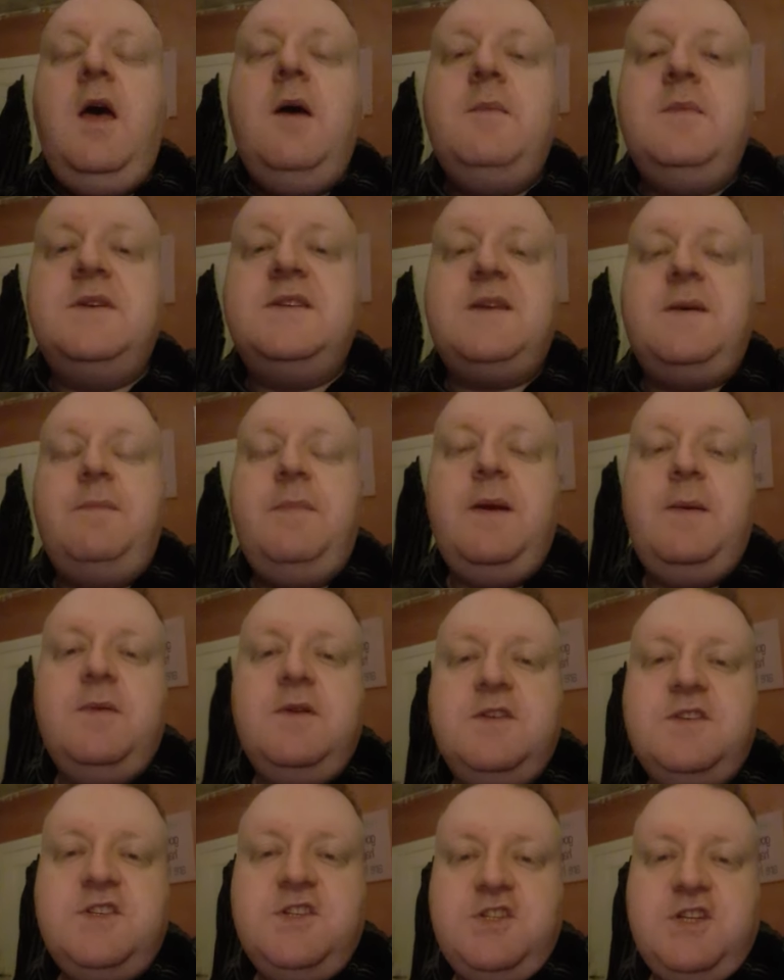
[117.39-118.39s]
But some people
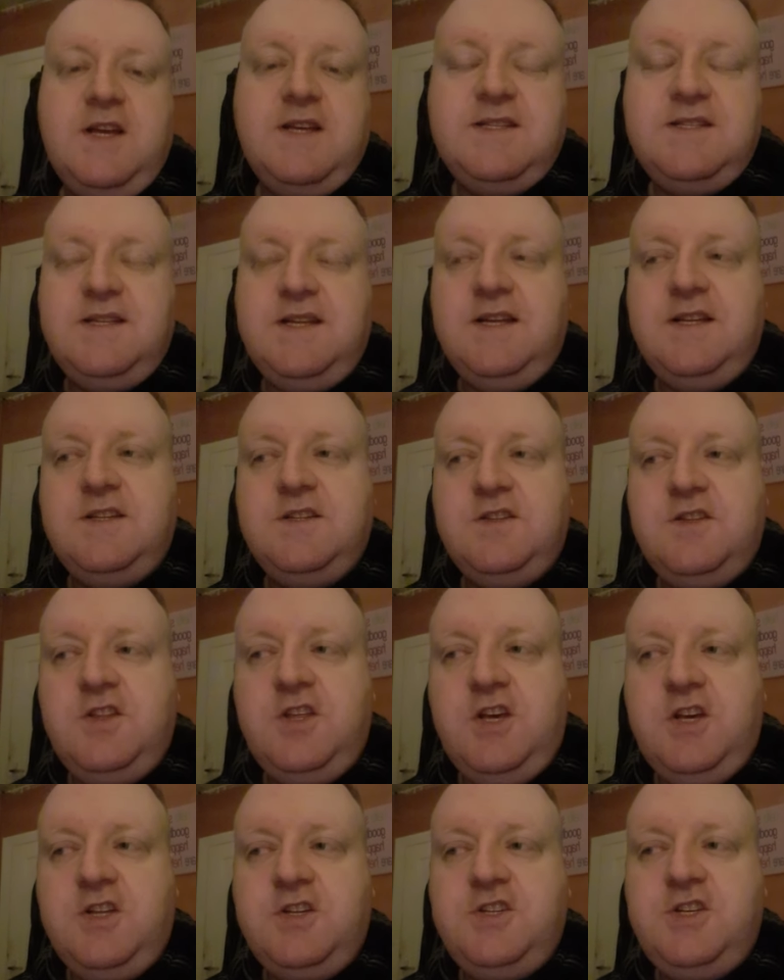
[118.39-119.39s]
have suggested
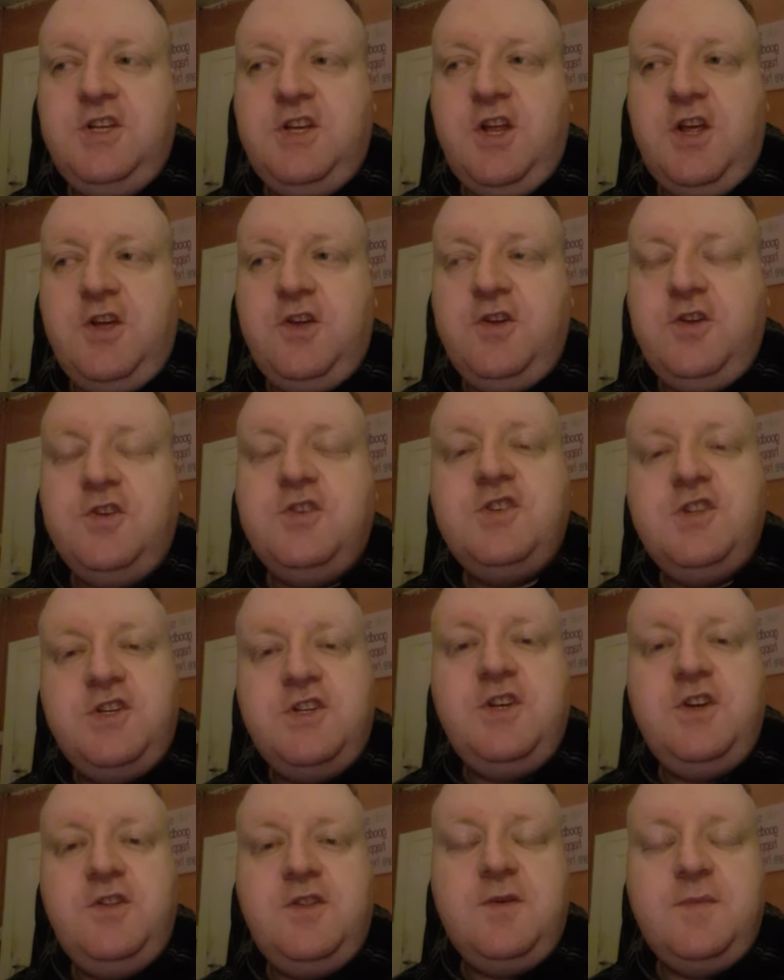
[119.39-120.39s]
that, you know, you should
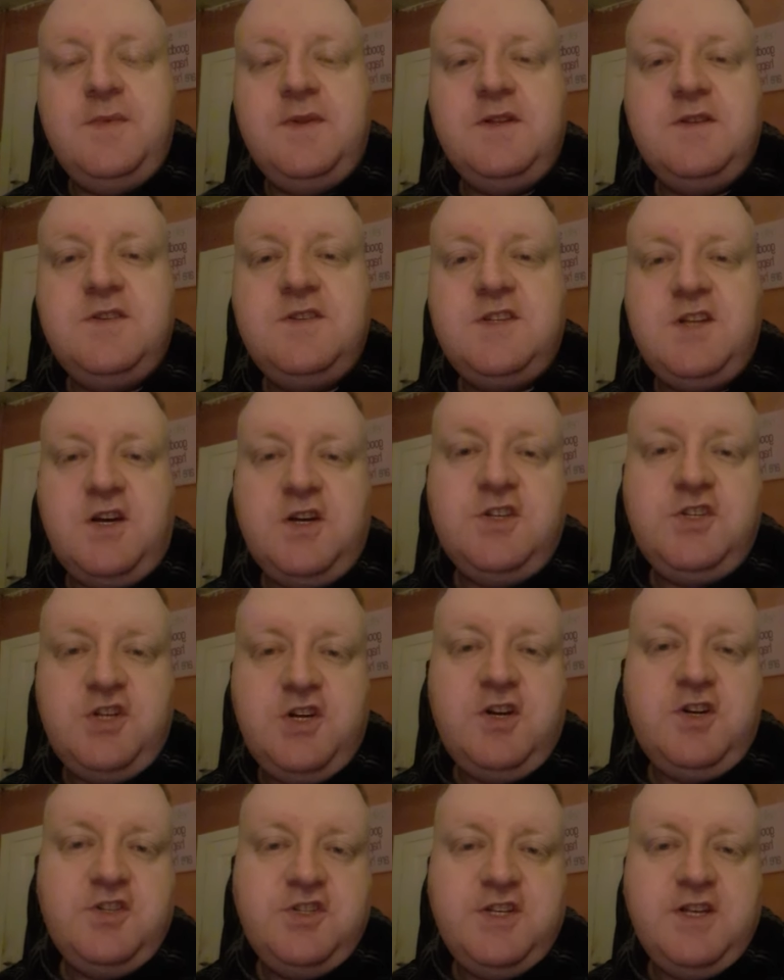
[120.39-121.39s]
do them and start
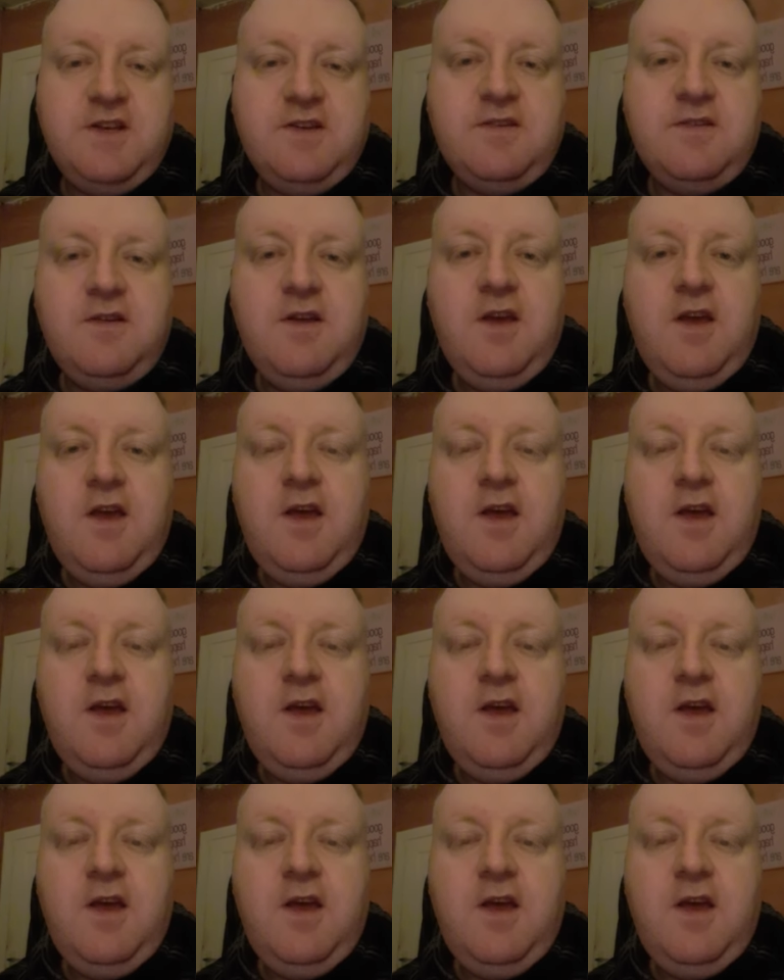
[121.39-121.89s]
charging.